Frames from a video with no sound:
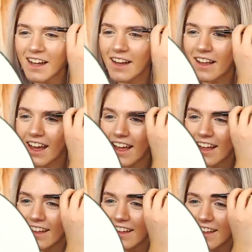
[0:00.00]

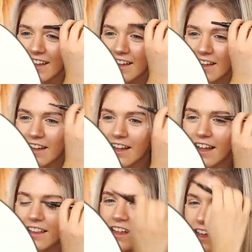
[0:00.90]
Okay.
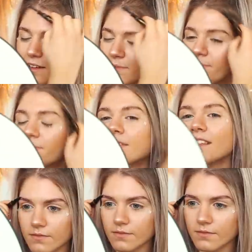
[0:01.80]
And then
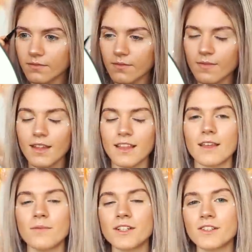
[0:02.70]

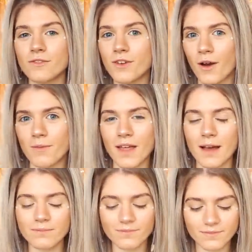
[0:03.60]
once you've combed them,